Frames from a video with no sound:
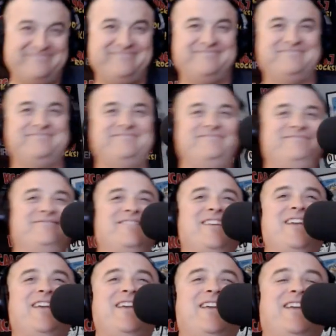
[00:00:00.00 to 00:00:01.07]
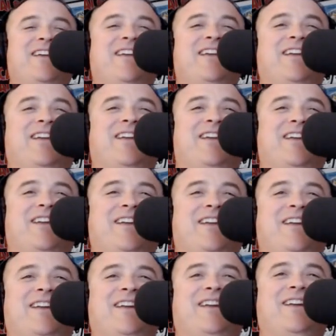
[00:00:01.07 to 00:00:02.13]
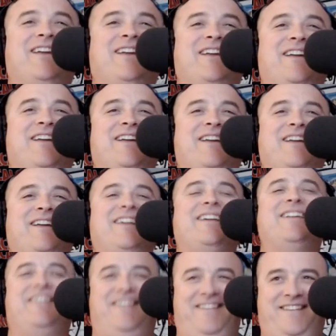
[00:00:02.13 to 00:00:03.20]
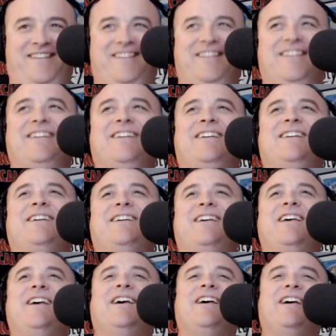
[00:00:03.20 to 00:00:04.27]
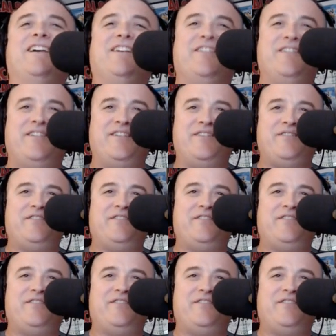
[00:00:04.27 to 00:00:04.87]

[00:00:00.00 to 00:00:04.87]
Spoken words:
No words are spoken by the person on screen.